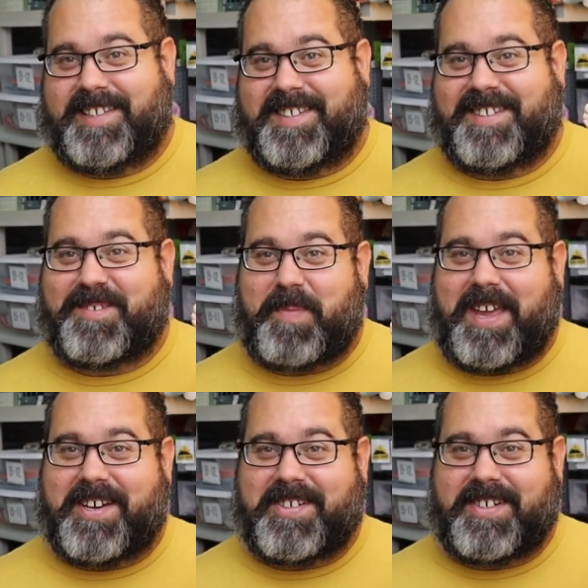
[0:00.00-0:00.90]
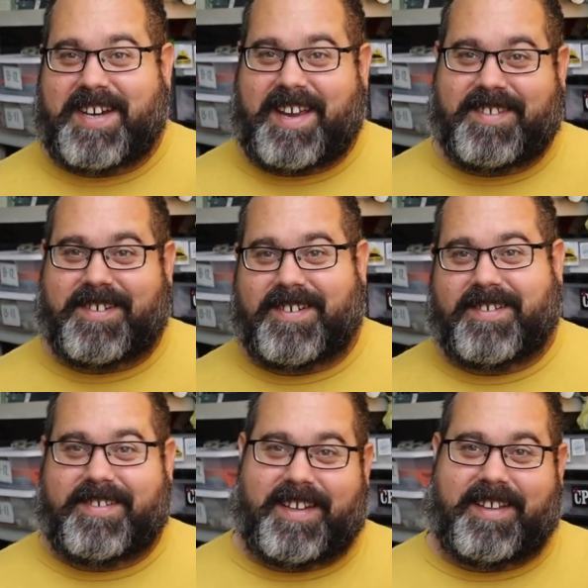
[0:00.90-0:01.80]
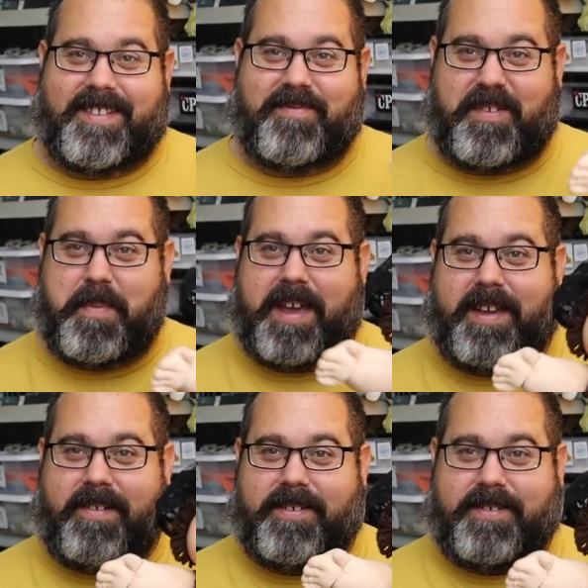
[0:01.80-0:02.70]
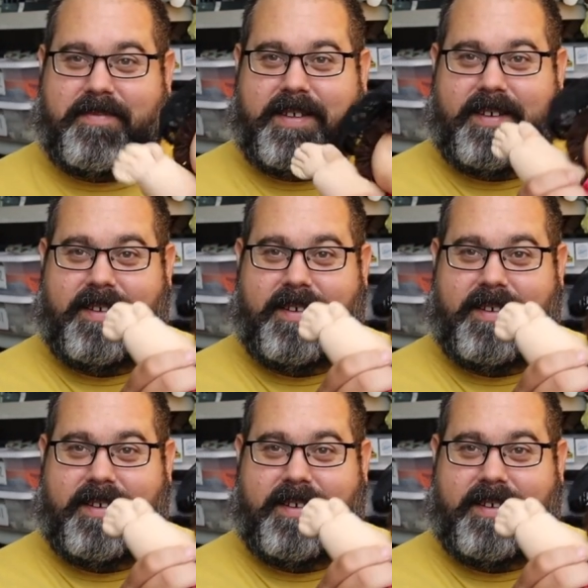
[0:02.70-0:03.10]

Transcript: it's a Spanish dancer, like the flamenco or something.